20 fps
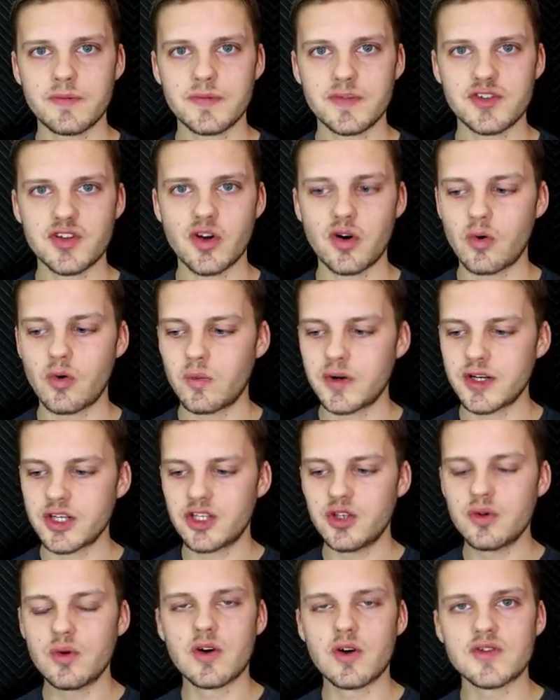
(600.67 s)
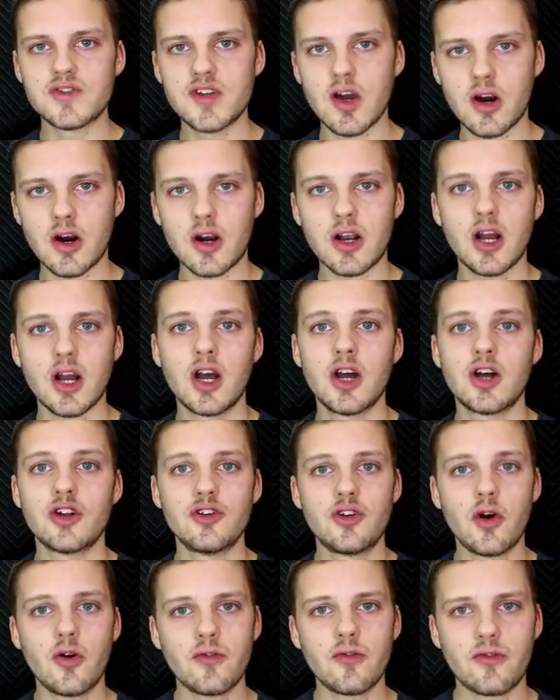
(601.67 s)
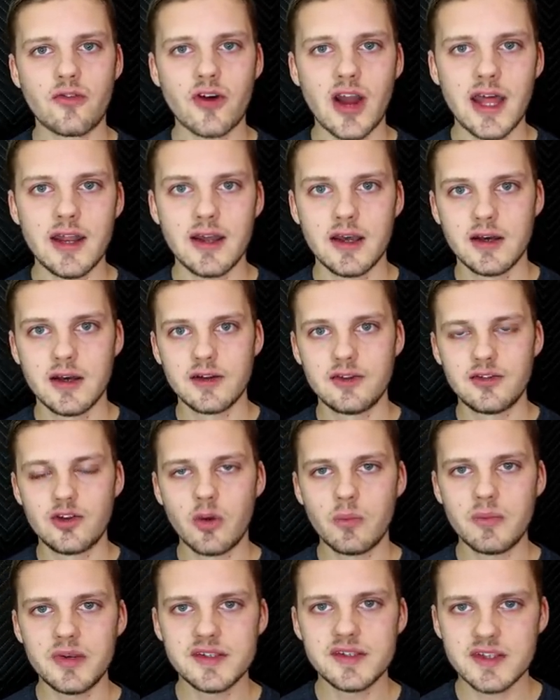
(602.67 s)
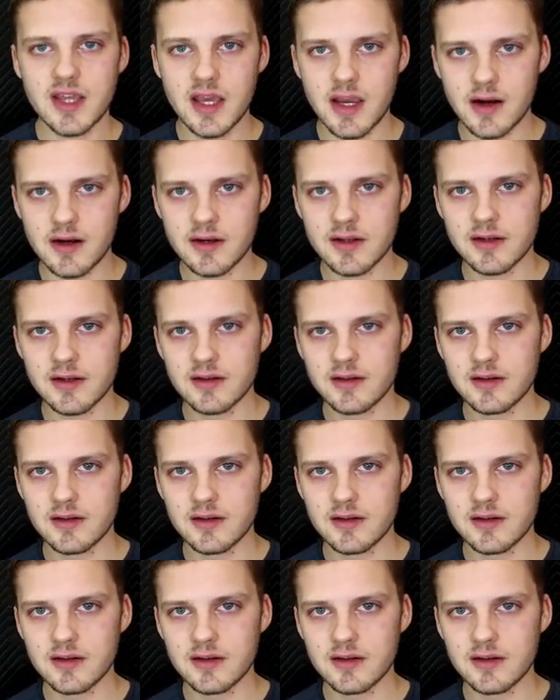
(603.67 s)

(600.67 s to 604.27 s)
So when Q goes dark, don't fret, don't be scared.